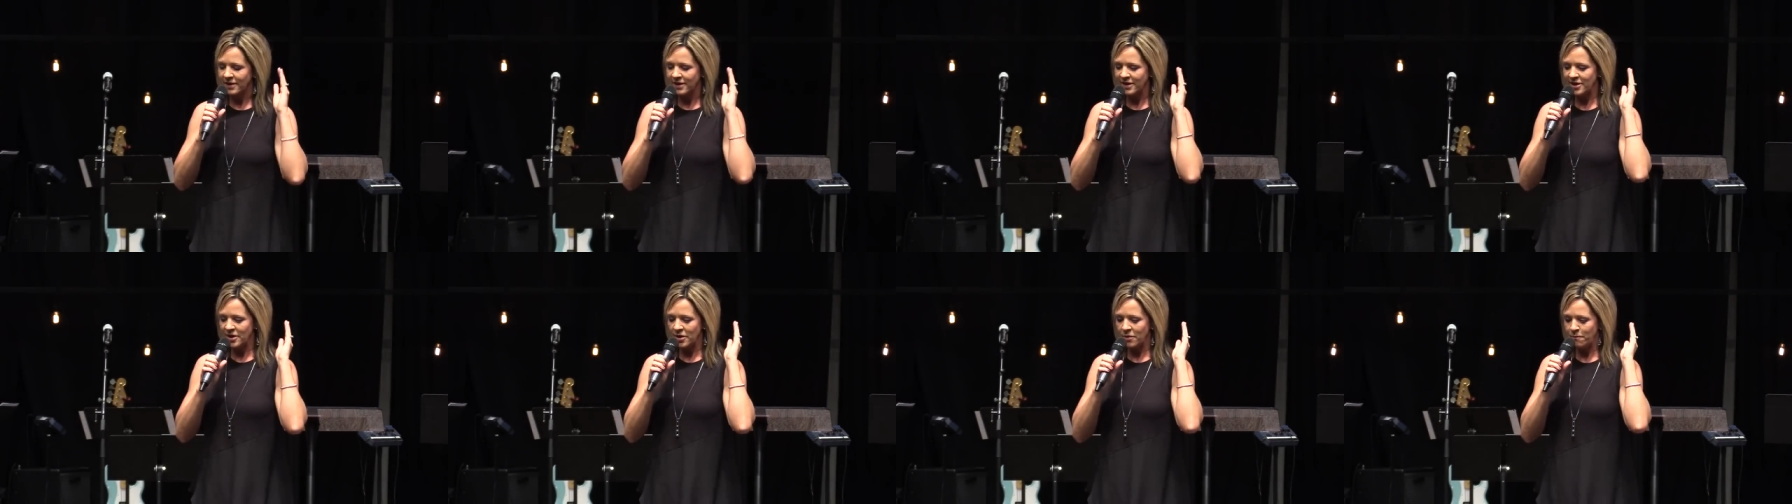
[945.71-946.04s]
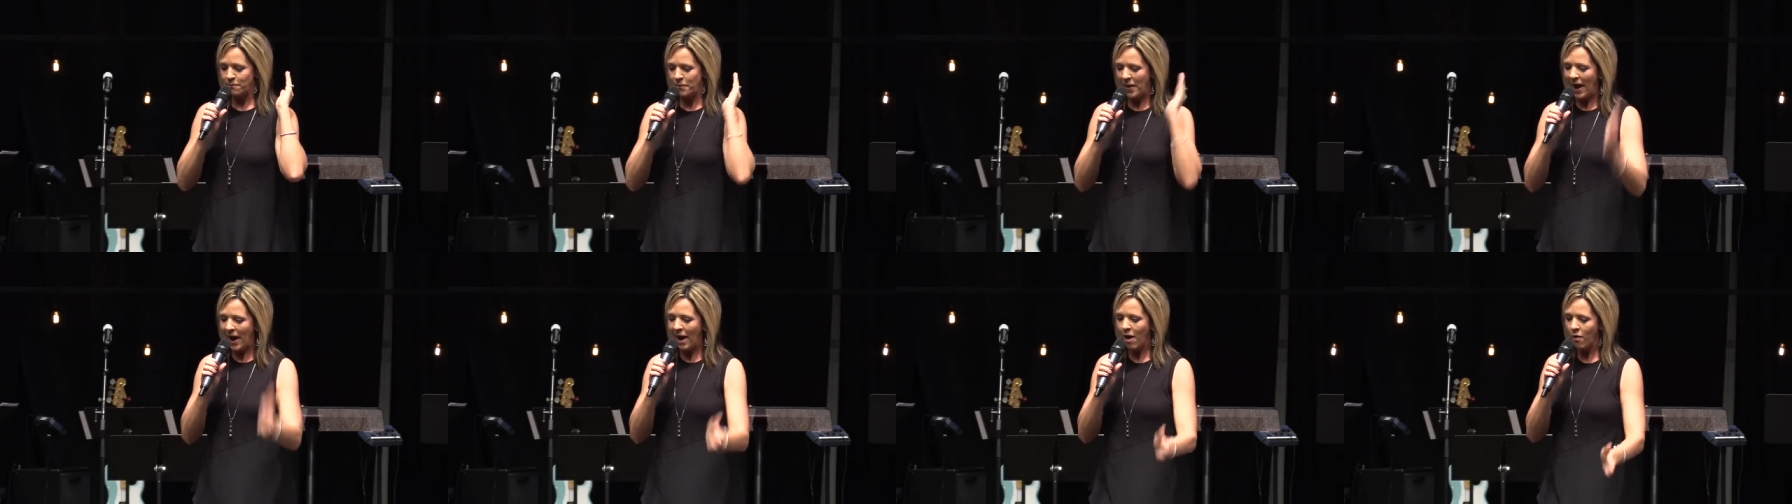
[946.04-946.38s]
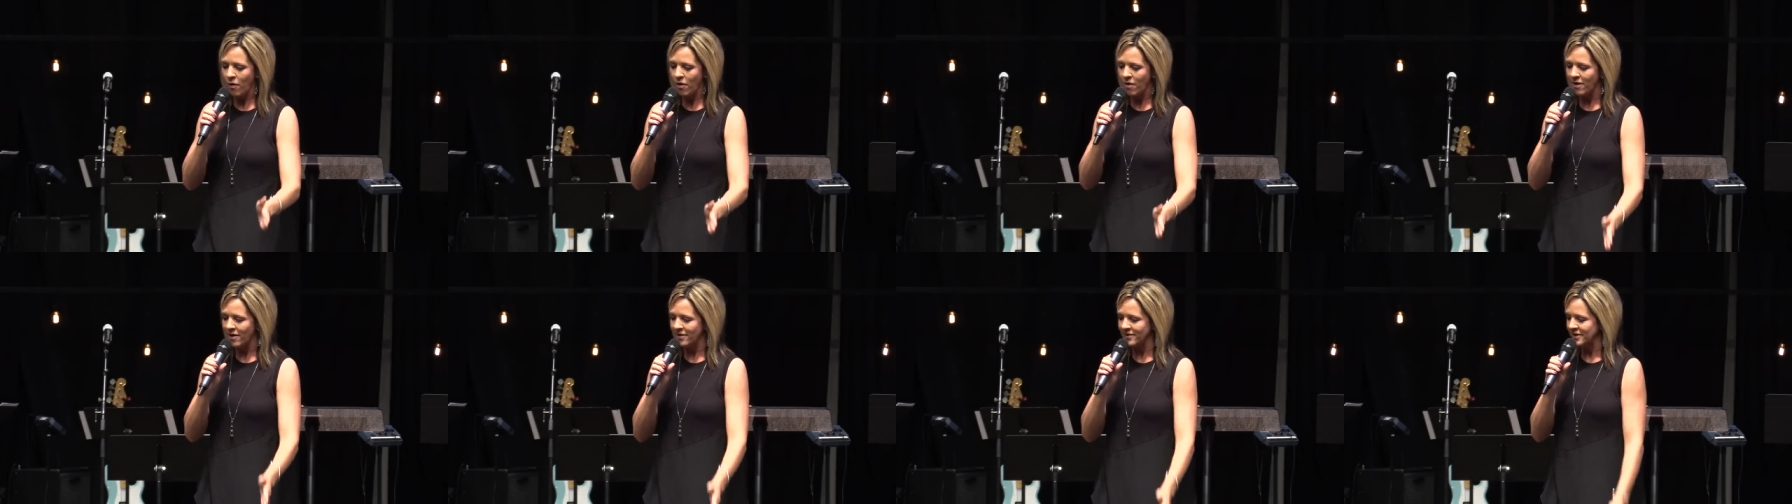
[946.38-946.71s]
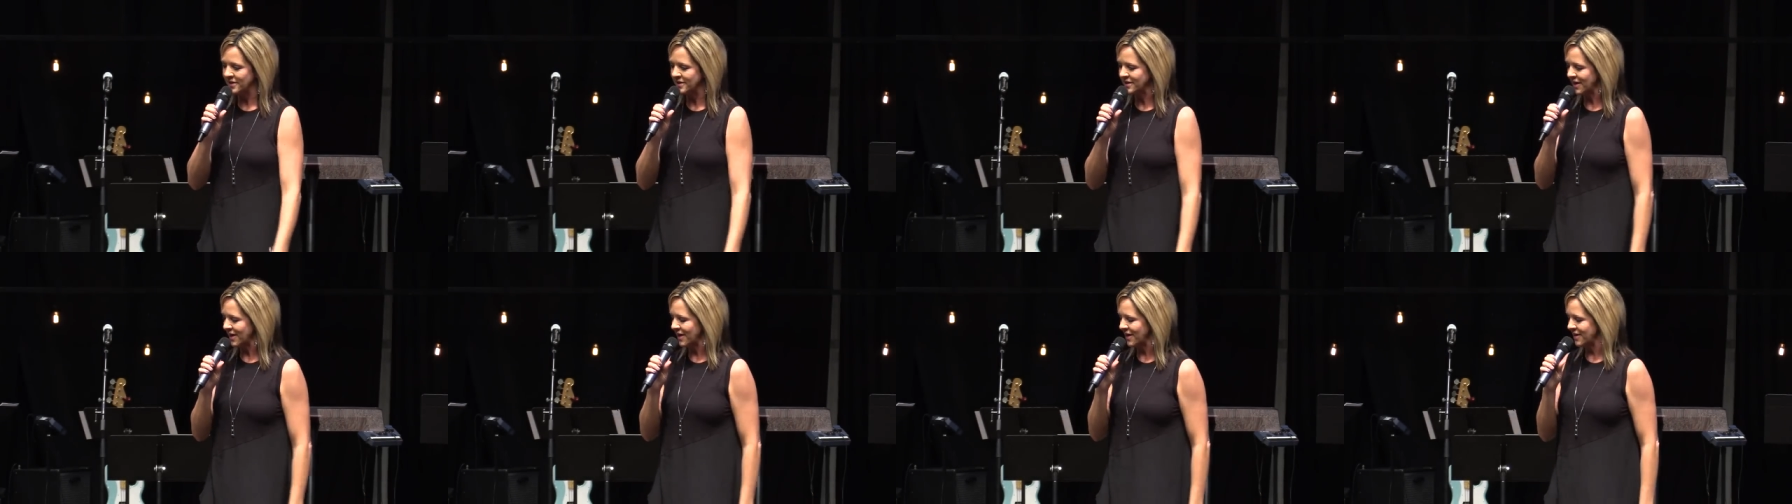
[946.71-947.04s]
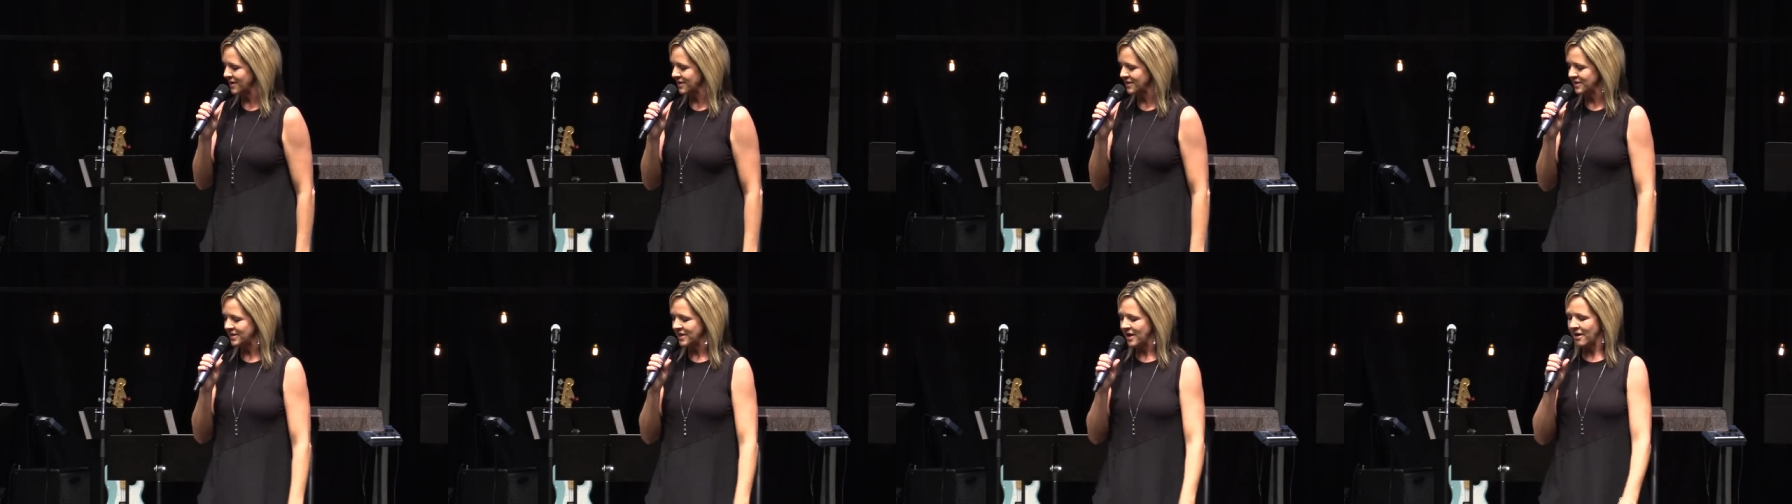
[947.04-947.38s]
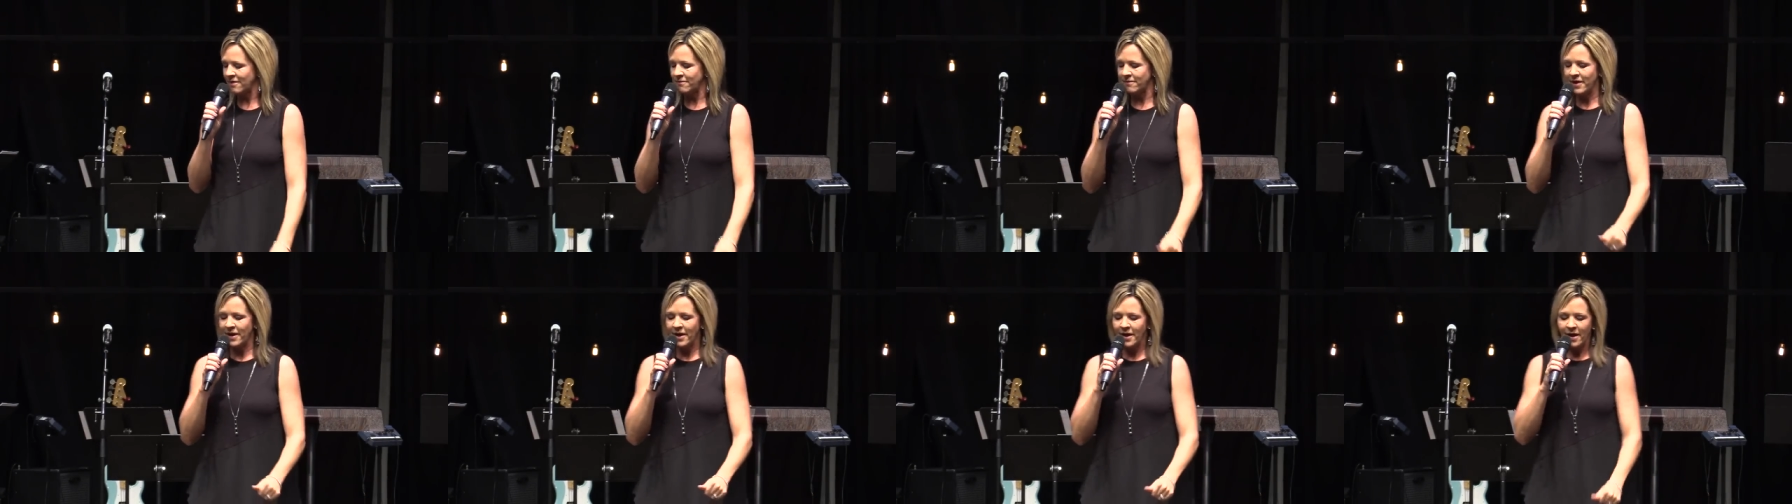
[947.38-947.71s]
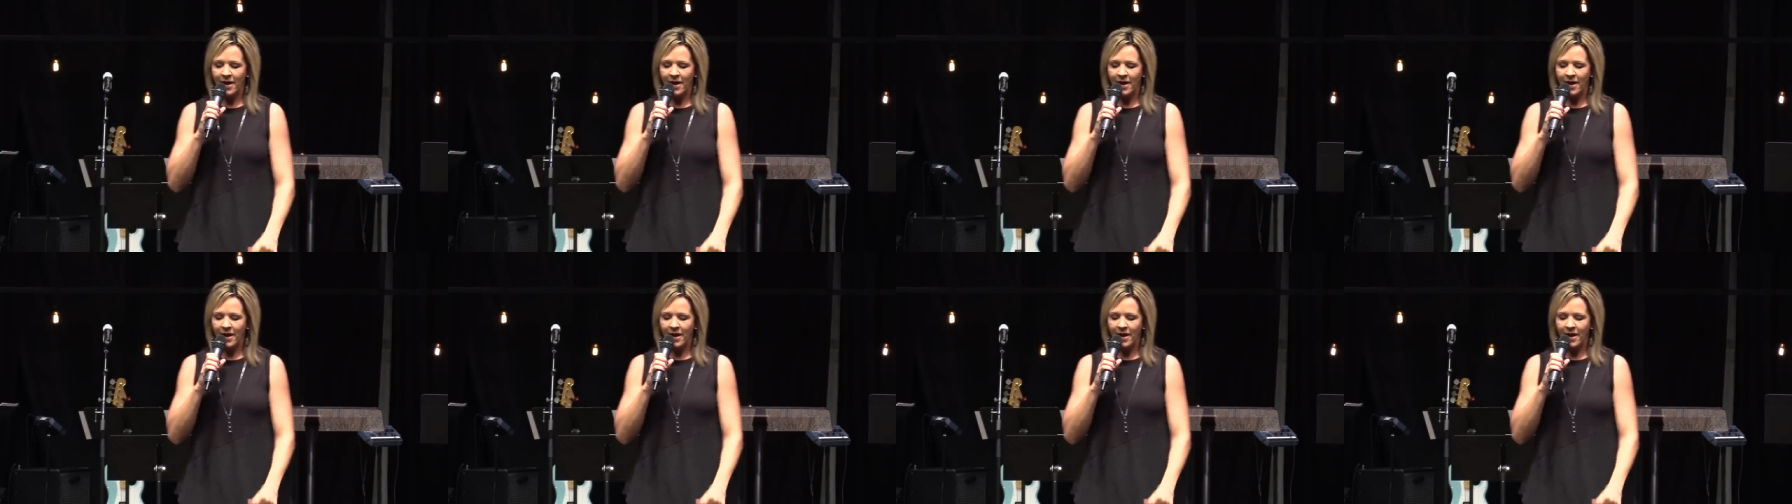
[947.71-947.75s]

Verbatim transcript: you know, power on this kind of stuff.